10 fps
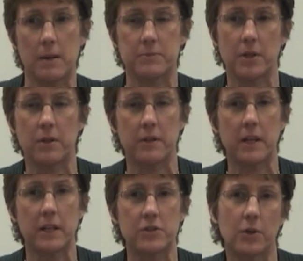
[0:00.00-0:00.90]
so that the
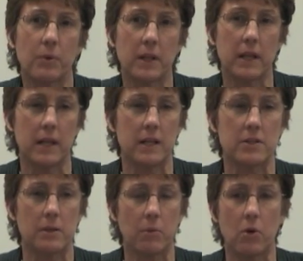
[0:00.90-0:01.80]
kids could really get
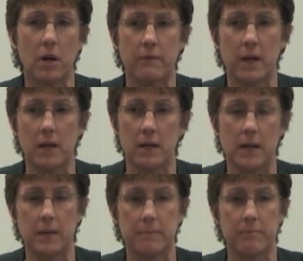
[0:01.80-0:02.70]
into more of
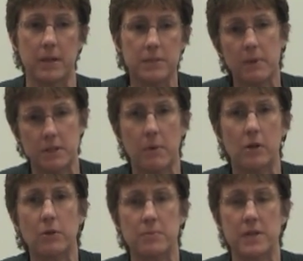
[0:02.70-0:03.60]
a
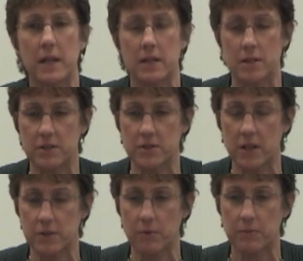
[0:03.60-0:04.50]
small group setting to
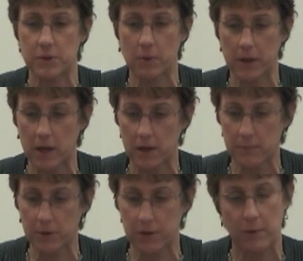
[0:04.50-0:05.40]
discuss what was going on in the
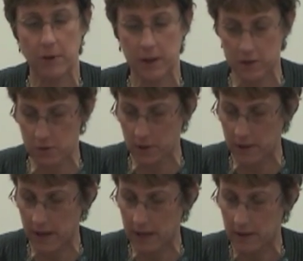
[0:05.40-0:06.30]
book. They really
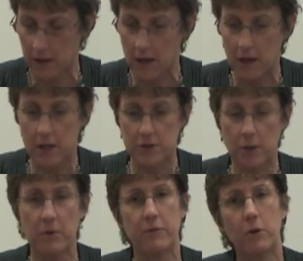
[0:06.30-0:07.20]
enjoyed that.
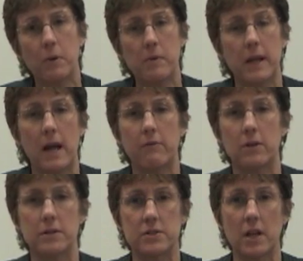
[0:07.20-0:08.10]
So before we would have
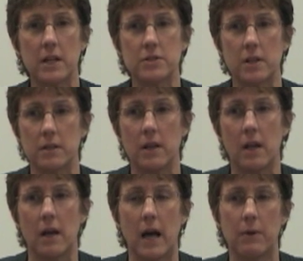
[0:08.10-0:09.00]
our discussion,
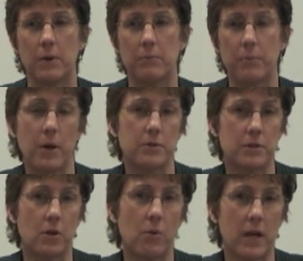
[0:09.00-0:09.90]
I would post
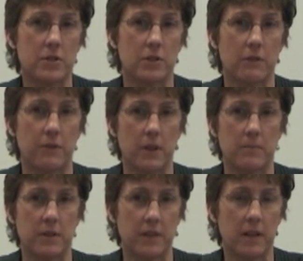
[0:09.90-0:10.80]
a question for them
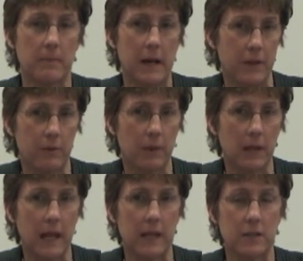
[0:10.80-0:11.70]
to think about that
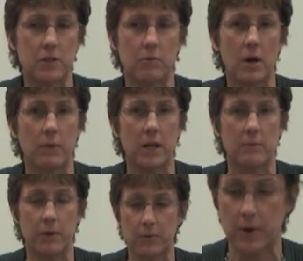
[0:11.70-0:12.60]
related to what we
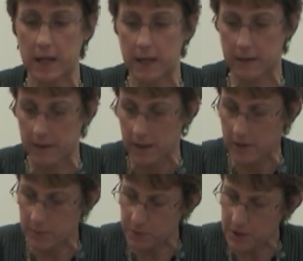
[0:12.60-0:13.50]
had been reading.
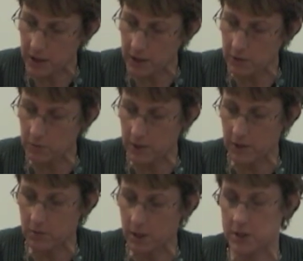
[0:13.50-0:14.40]
This particular one, the
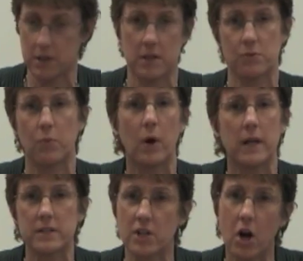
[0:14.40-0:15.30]
question is, what
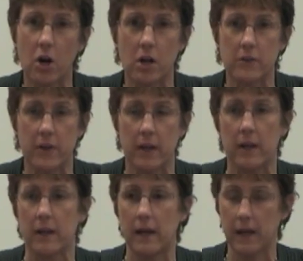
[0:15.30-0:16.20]
is art?
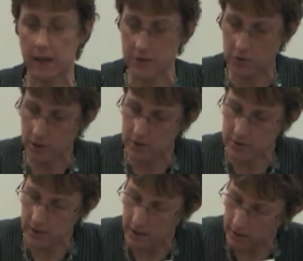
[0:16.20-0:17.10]
And as you can
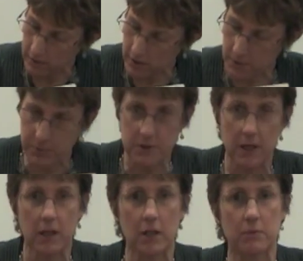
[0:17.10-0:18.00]
see, this
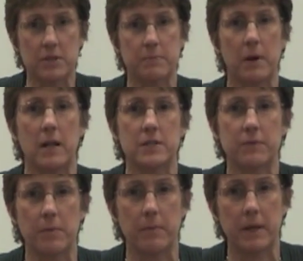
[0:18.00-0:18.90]
particular response
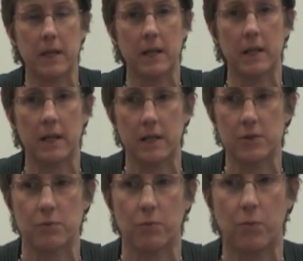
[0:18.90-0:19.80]
from the beginning
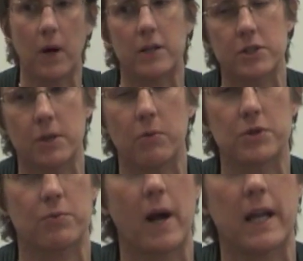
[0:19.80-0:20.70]
is what she
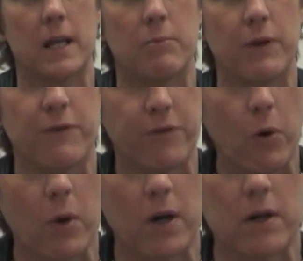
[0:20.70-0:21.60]
was writing
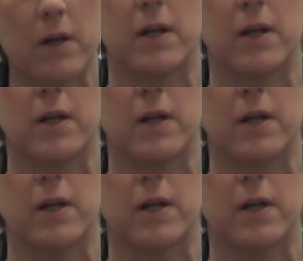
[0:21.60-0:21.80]
before